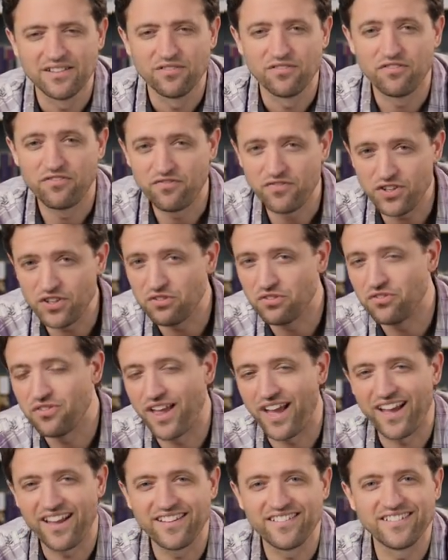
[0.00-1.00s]
feel
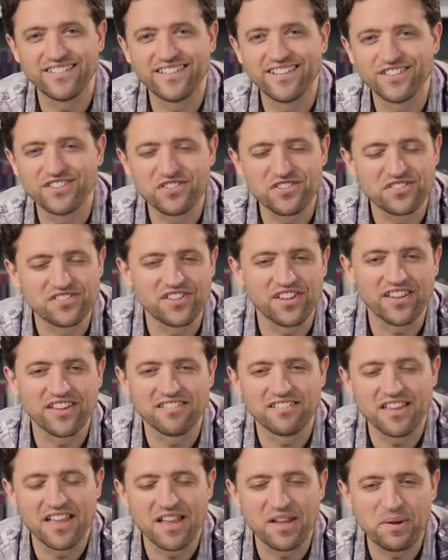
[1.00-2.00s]
that and
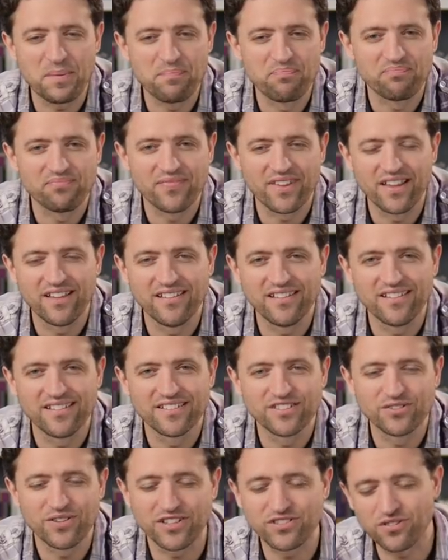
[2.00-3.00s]
understand
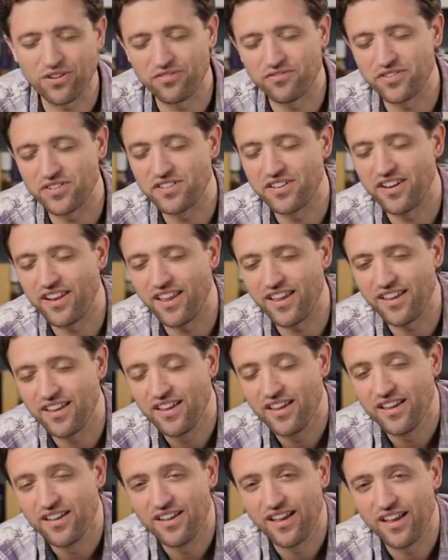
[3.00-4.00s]
that. So that's all for
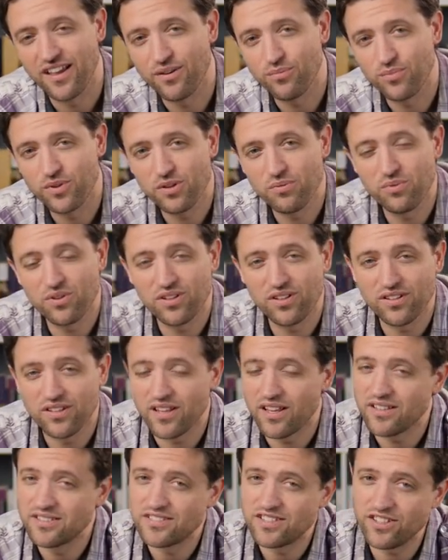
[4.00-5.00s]
today and we will
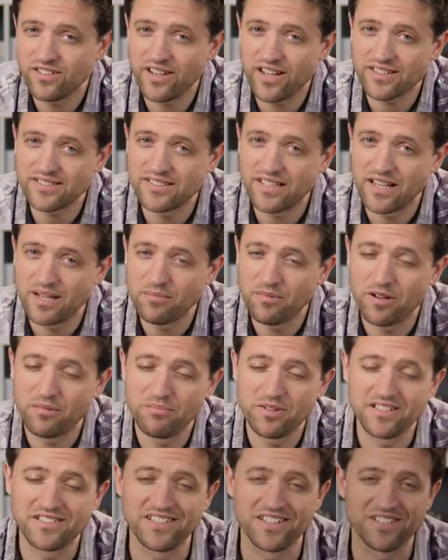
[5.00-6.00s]
uh, see you next time on
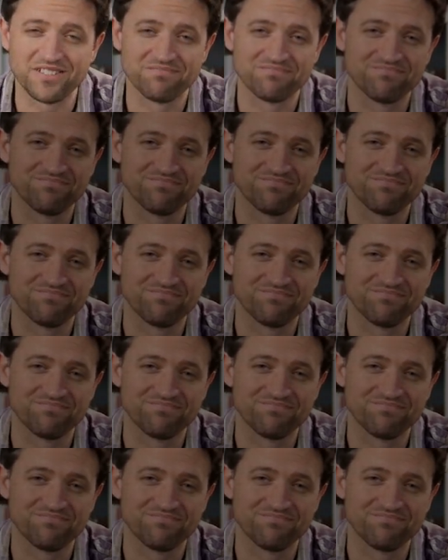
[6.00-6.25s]
BT.